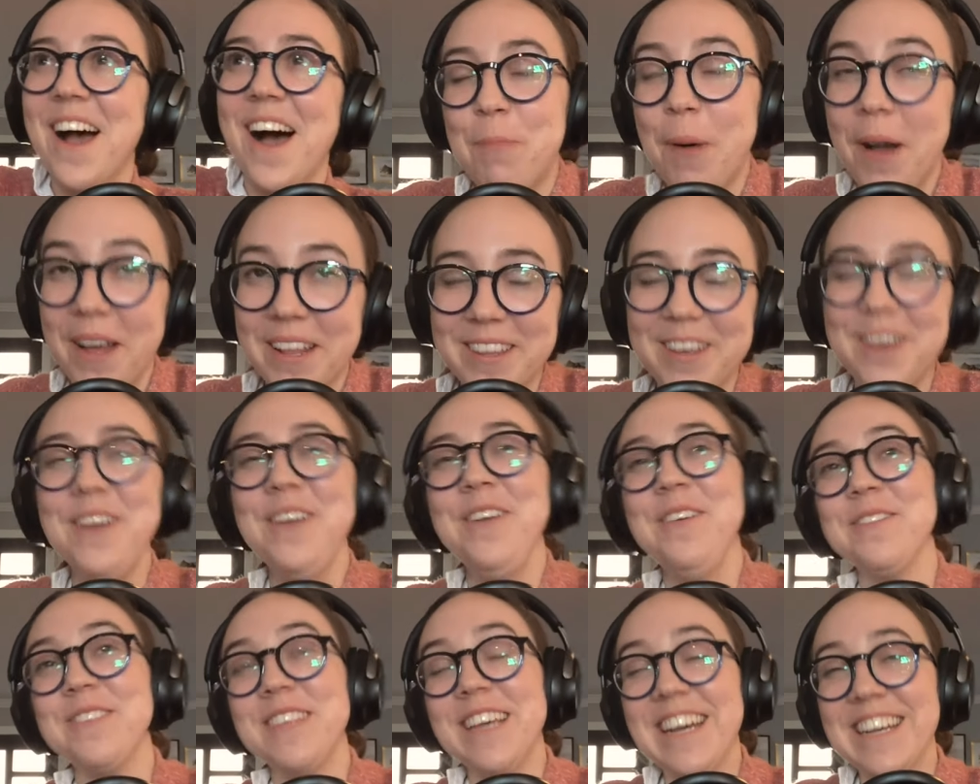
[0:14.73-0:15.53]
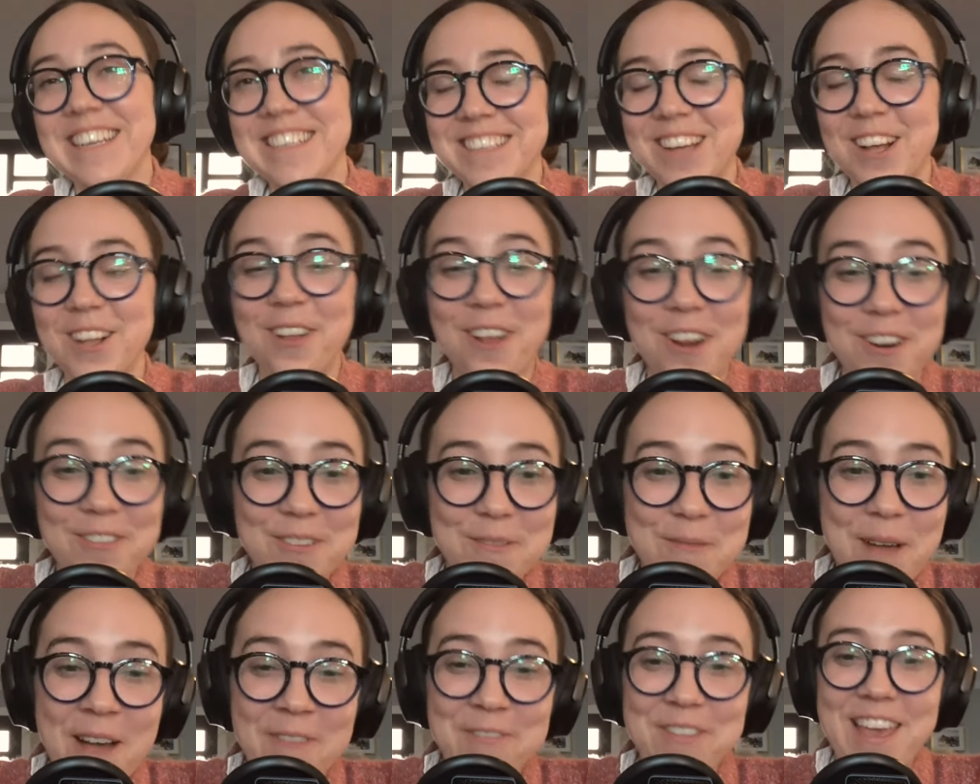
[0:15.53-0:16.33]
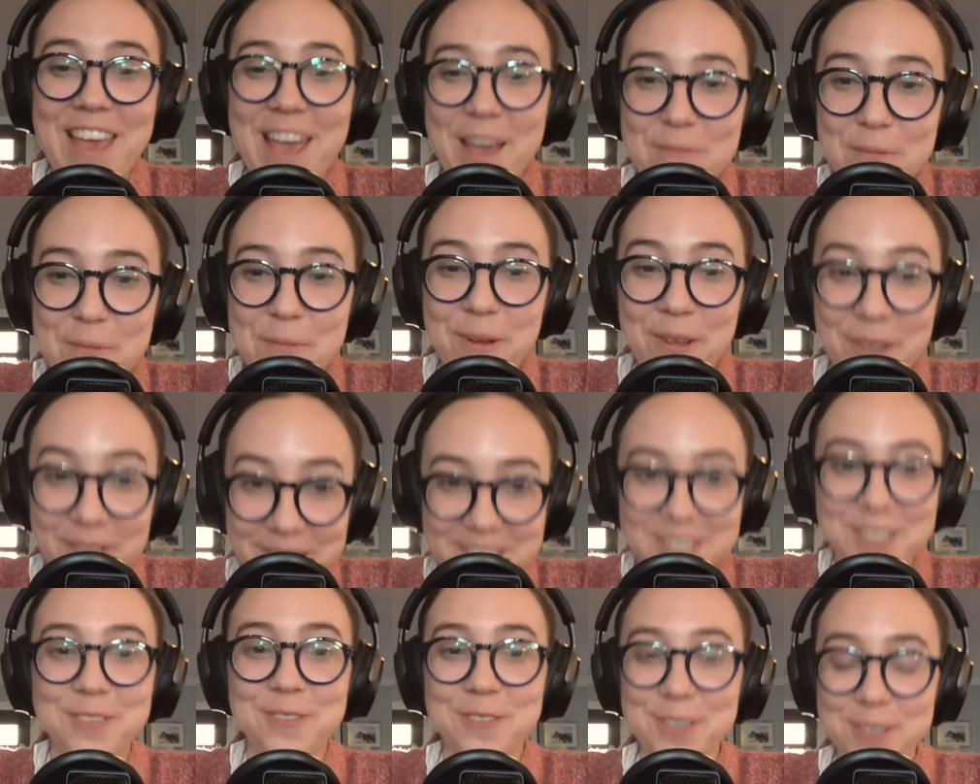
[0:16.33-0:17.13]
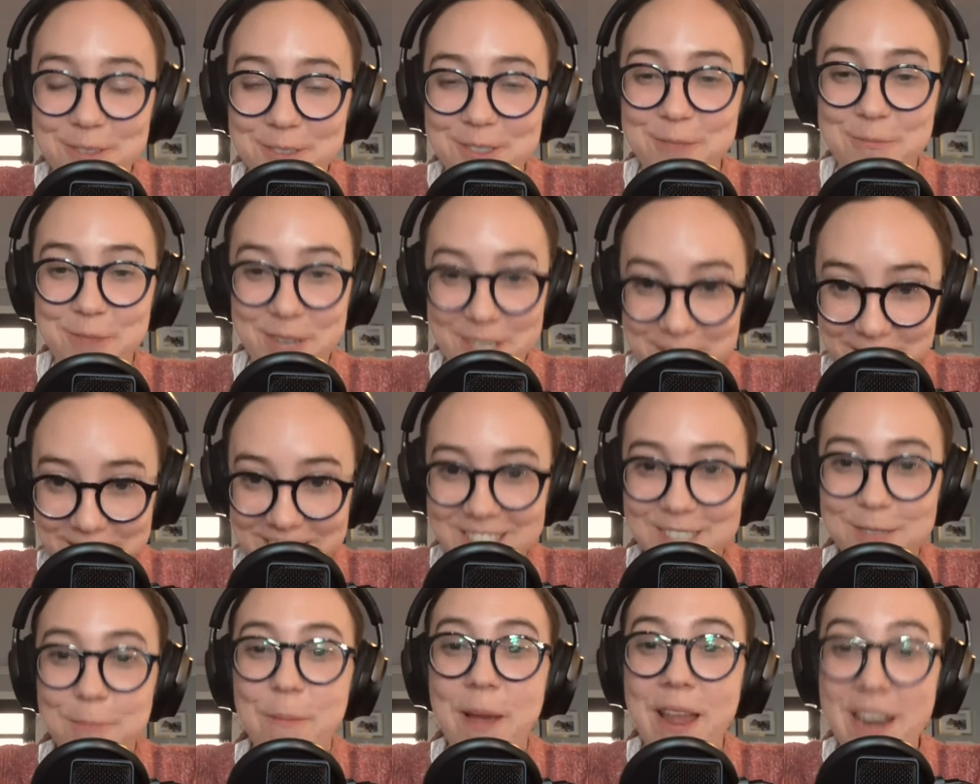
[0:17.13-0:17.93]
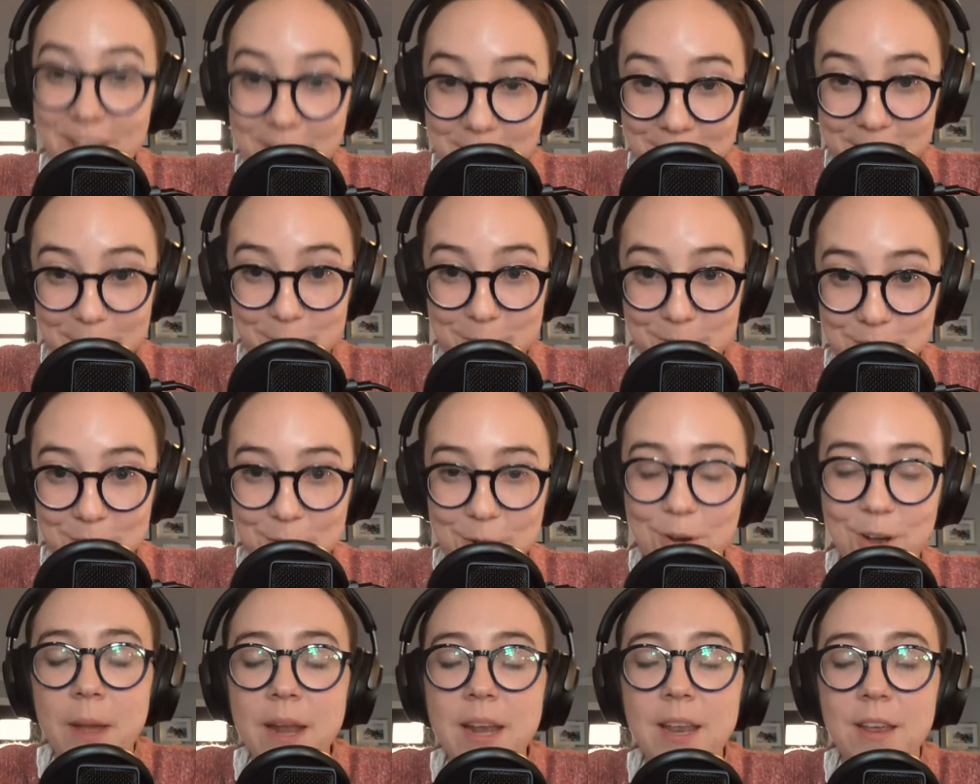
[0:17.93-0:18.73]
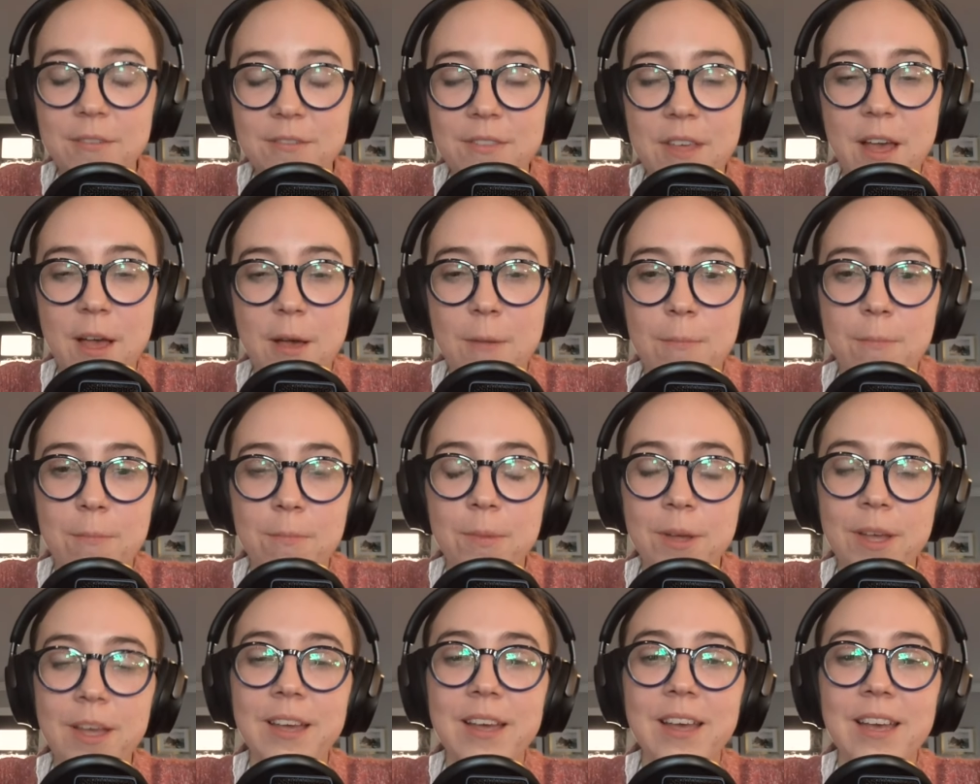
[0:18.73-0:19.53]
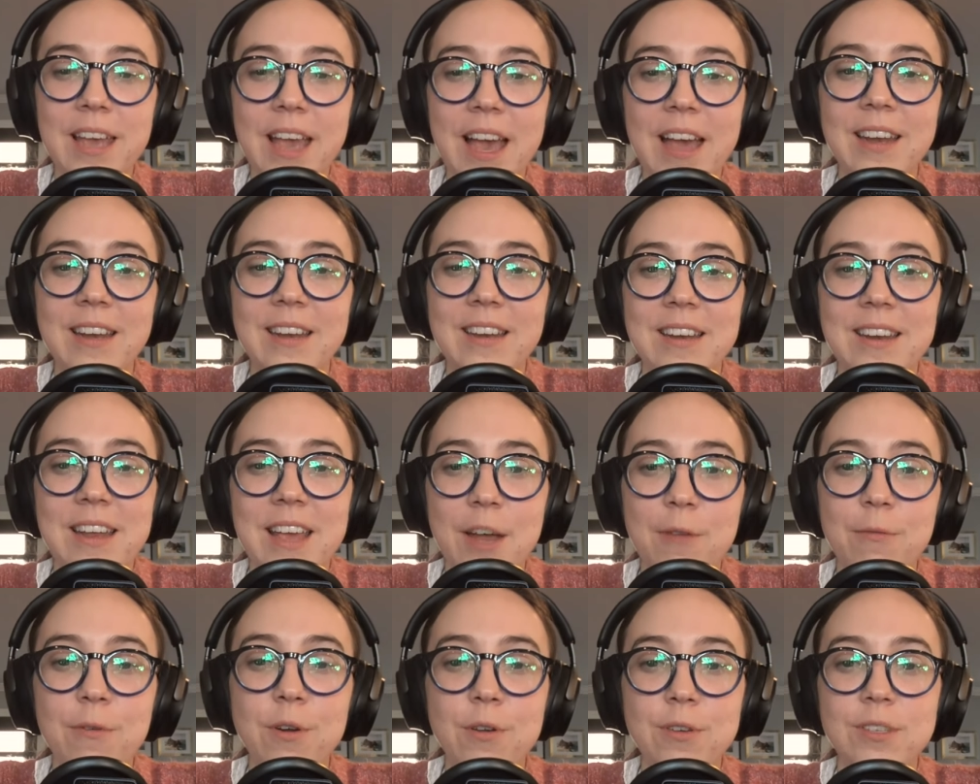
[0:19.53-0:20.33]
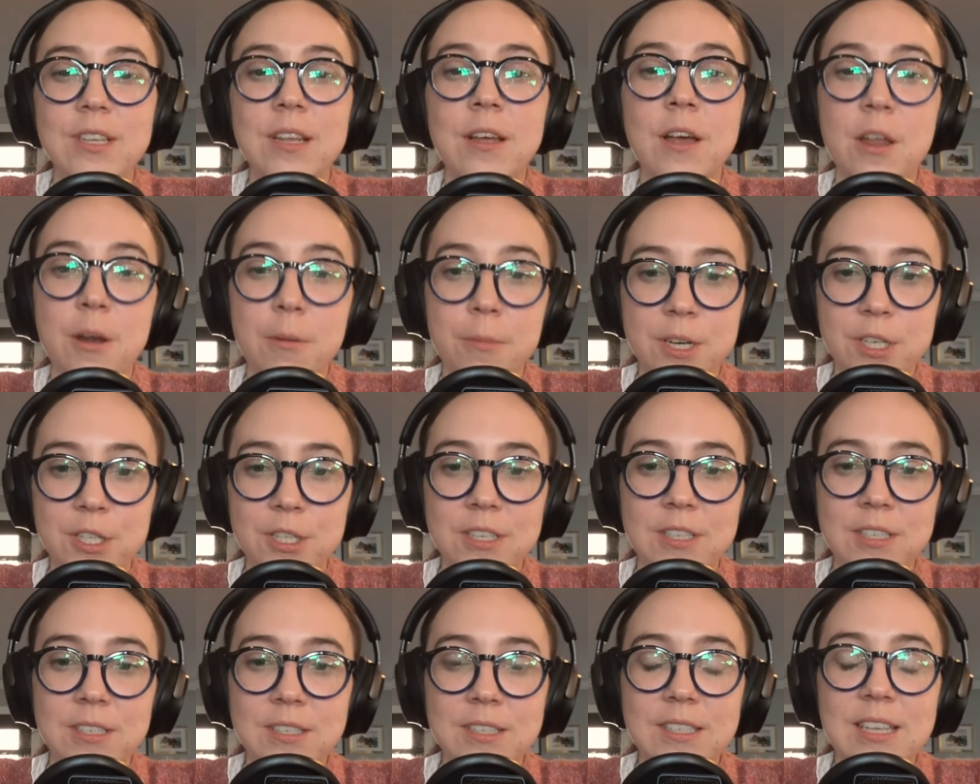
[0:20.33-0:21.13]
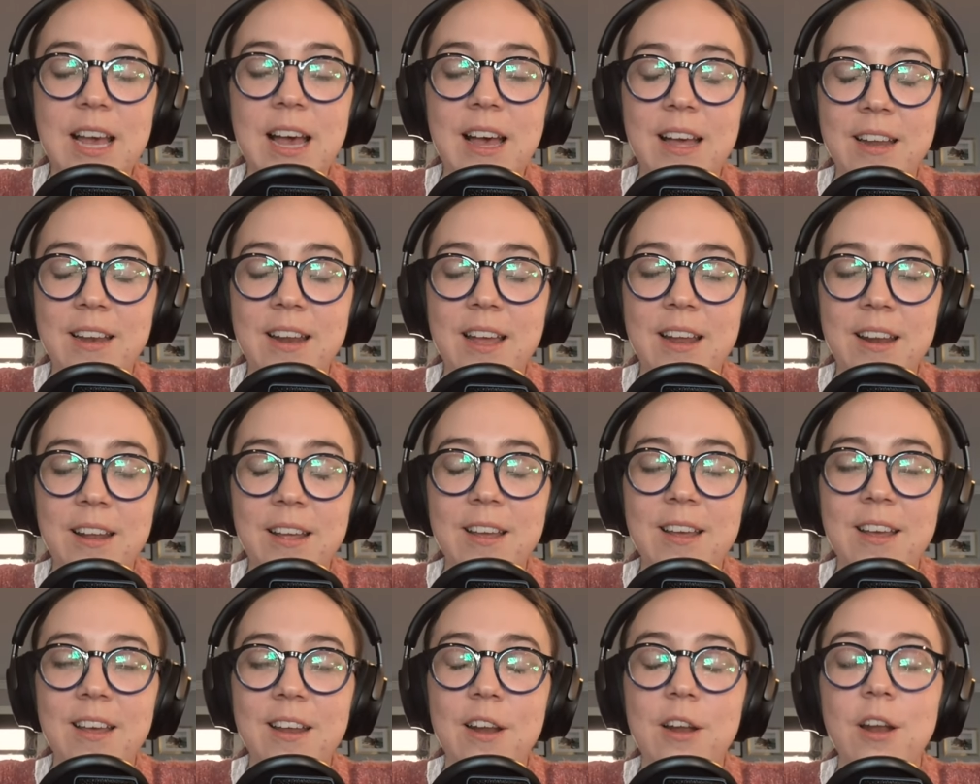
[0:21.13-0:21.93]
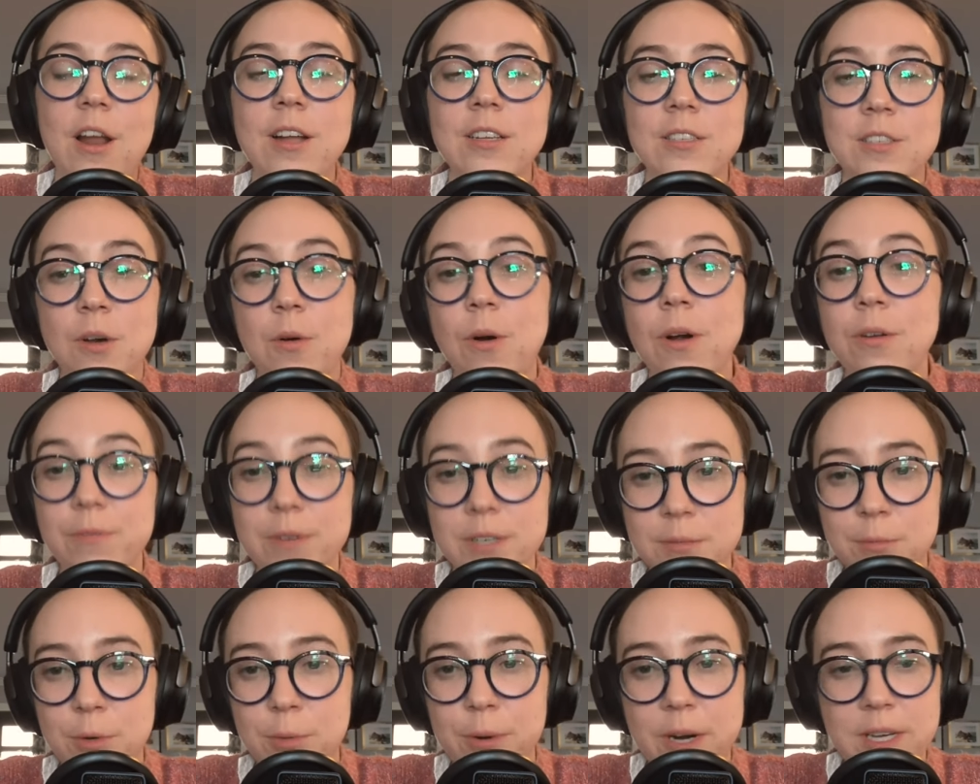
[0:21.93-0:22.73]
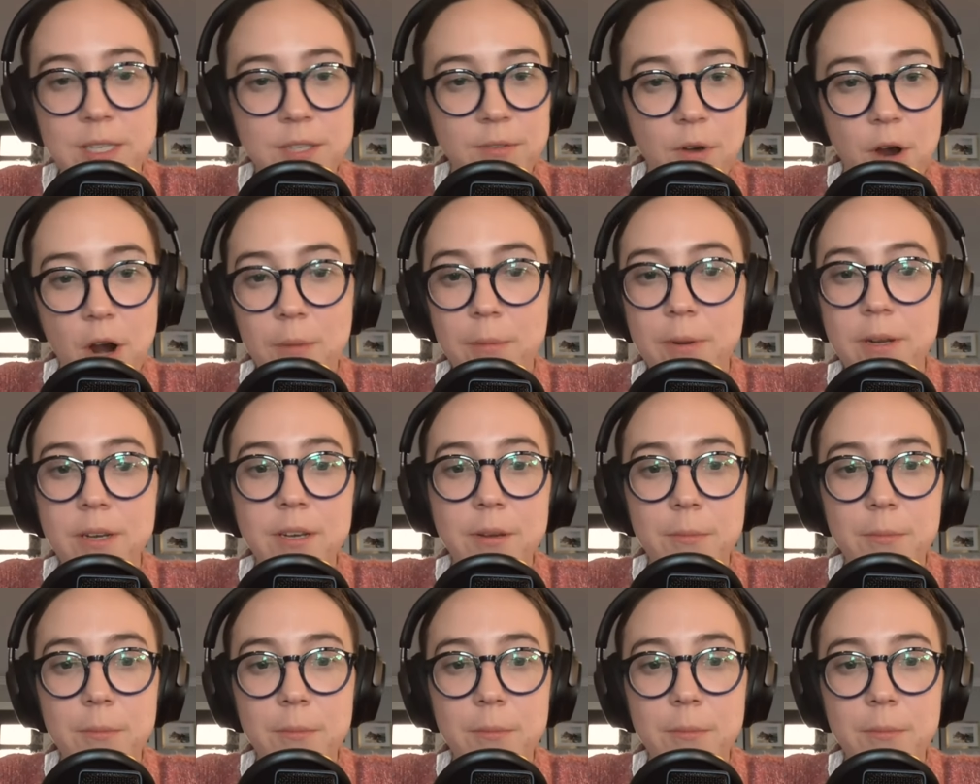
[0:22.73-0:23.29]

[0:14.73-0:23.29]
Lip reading: But the good news is a lot of them have the capability to reduce emissions. Many of them do. Many of them can reduce an emissions at a not so unreasonable price of carbon.